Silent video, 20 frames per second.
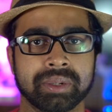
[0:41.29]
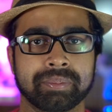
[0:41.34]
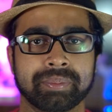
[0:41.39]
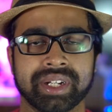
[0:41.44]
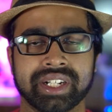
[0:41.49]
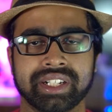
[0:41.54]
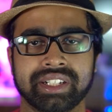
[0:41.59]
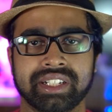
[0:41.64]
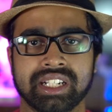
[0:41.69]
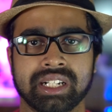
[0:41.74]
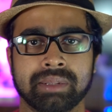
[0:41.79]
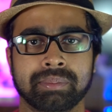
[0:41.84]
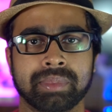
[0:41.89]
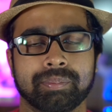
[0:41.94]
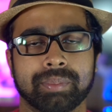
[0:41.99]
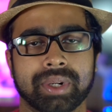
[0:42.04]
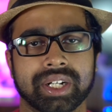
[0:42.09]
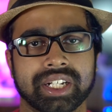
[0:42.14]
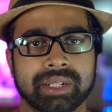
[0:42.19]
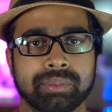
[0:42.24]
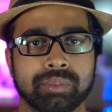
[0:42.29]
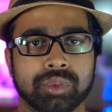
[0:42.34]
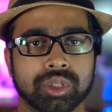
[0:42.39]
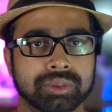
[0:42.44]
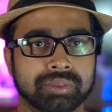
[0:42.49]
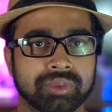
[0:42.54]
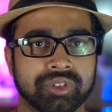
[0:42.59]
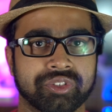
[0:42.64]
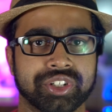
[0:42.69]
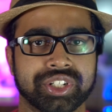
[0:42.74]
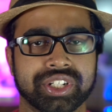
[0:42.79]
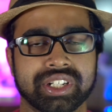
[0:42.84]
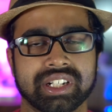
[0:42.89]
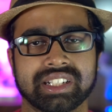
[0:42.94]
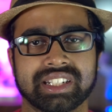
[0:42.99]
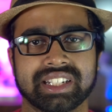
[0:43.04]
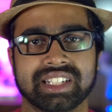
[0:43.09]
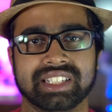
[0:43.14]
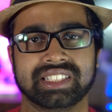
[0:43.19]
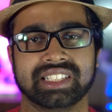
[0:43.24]
be a big deal, but in most
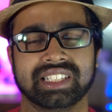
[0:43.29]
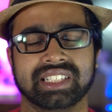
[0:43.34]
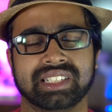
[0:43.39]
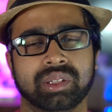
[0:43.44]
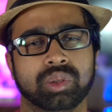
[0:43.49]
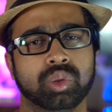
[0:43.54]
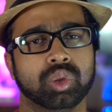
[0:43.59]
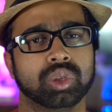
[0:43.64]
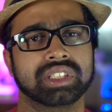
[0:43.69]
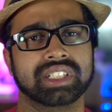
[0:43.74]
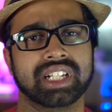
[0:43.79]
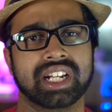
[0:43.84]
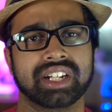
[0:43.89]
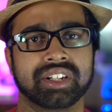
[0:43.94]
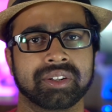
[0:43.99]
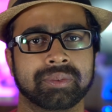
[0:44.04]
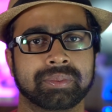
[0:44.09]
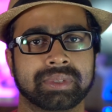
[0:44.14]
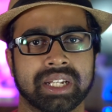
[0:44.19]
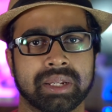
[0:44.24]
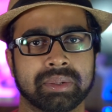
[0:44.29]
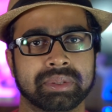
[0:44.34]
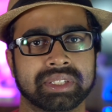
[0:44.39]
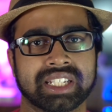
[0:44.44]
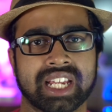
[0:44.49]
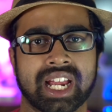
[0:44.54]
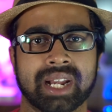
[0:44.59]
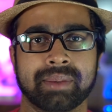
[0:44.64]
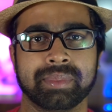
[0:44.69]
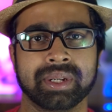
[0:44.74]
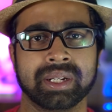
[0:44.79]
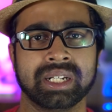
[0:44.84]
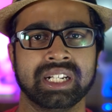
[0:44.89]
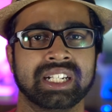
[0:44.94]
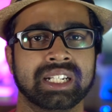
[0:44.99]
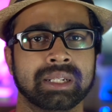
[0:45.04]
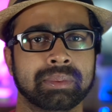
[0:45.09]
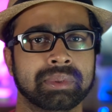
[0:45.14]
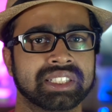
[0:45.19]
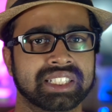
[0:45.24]
professional cases, those kind of clips can be a
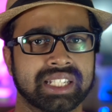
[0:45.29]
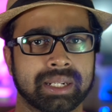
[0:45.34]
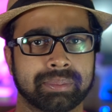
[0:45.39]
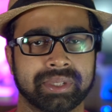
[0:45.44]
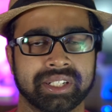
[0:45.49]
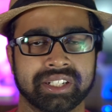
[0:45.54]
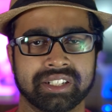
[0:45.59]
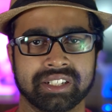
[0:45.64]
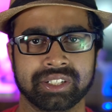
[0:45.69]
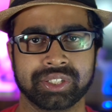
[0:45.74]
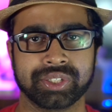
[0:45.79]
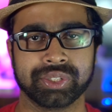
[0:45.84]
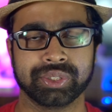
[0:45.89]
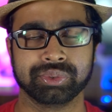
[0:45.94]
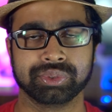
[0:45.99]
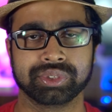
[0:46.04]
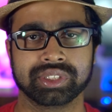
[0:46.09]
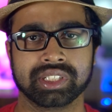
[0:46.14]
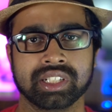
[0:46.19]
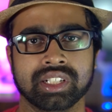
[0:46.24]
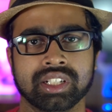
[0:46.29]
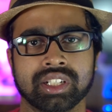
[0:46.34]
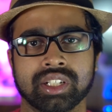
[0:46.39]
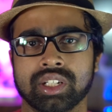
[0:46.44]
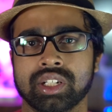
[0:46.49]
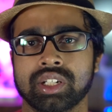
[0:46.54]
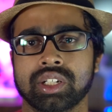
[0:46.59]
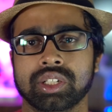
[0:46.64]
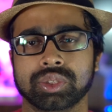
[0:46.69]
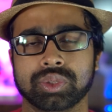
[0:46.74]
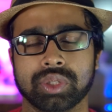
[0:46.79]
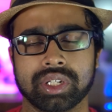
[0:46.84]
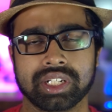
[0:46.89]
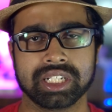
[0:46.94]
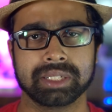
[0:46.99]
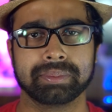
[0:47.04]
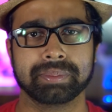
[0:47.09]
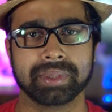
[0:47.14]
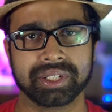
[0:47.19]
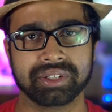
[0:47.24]
little bit skeptical to use. So in
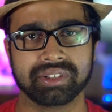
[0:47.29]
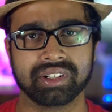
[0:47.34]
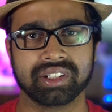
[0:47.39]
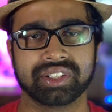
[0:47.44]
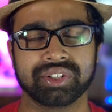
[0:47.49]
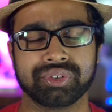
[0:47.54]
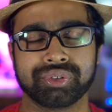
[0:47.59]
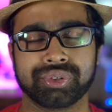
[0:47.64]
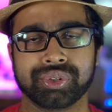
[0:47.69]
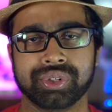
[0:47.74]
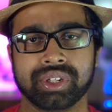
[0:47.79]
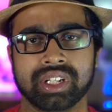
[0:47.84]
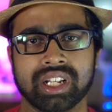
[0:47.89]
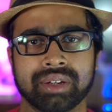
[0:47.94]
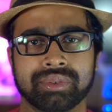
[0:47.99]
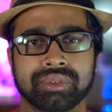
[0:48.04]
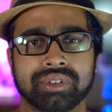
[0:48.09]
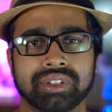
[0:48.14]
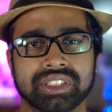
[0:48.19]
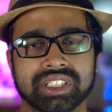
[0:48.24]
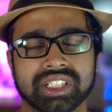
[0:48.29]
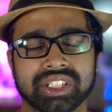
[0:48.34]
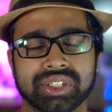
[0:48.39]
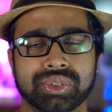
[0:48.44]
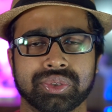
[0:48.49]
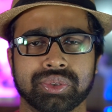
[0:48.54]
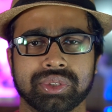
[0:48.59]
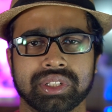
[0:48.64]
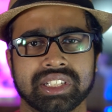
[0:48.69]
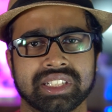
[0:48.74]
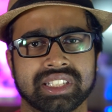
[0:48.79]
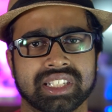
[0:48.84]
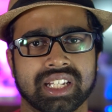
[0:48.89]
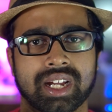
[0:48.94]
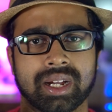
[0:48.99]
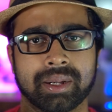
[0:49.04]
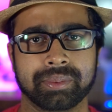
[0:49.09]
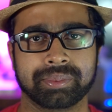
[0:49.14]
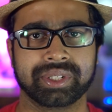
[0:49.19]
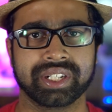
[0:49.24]
this particular tutorial, I'm going to just show this
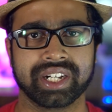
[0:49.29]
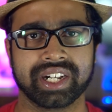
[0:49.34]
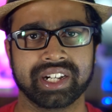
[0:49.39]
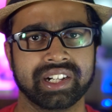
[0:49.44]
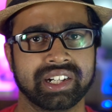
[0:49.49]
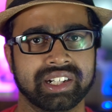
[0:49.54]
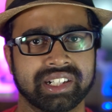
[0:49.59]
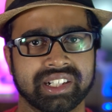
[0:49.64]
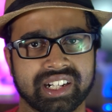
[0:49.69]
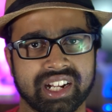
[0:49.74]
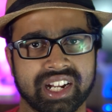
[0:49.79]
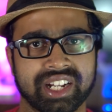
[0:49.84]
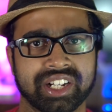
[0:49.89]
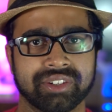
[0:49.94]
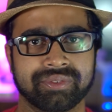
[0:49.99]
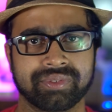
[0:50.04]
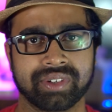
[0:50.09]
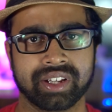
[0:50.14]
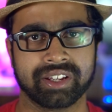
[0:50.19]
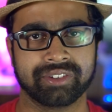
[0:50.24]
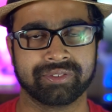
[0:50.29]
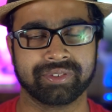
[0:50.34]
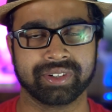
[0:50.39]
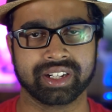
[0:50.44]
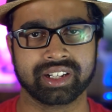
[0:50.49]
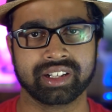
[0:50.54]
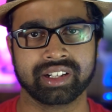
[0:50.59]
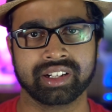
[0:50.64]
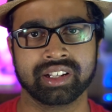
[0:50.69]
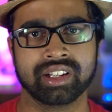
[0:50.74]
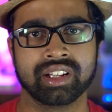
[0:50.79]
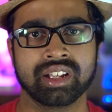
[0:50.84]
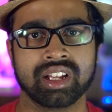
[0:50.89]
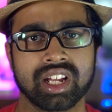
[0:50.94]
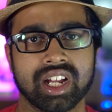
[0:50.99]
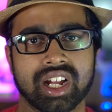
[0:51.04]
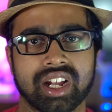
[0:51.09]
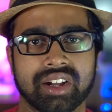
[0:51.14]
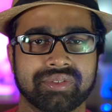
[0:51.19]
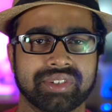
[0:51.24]
upgraded kind of a effect,
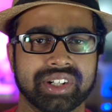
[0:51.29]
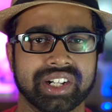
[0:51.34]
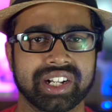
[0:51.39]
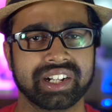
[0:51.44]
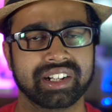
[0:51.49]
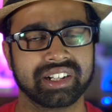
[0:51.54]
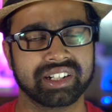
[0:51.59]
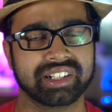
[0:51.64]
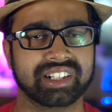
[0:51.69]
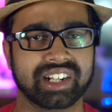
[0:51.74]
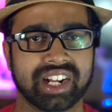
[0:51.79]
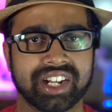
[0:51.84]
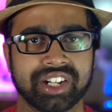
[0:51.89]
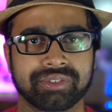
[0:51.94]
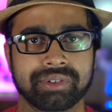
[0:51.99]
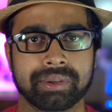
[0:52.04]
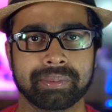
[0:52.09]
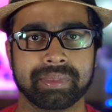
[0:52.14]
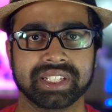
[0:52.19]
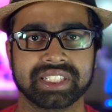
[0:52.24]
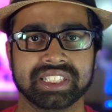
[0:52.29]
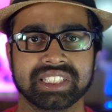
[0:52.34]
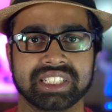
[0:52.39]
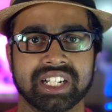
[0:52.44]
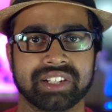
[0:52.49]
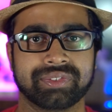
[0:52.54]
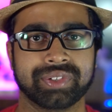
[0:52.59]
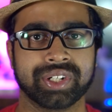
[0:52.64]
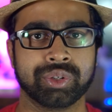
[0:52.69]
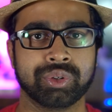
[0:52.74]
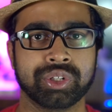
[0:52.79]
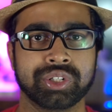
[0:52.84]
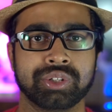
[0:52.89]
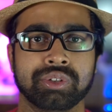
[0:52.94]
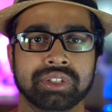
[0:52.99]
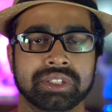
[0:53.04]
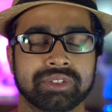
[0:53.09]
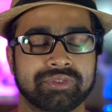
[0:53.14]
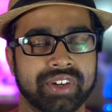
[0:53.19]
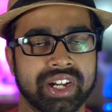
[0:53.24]
upgraded kind of a messaging effect, which
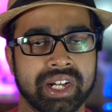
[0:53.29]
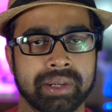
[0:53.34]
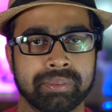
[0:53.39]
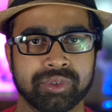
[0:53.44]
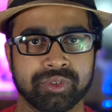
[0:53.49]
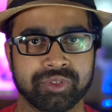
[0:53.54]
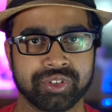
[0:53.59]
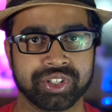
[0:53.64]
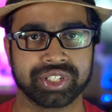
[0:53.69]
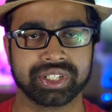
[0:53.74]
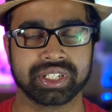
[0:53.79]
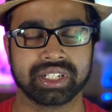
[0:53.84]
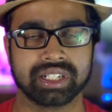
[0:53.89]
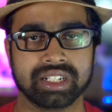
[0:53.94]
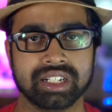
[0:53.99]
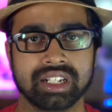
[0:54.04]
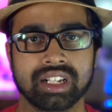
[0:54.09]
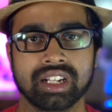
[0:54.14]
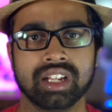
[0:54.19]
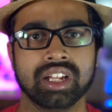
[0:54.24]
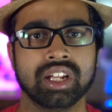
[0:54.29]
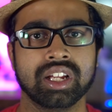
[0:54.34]
looks very professional,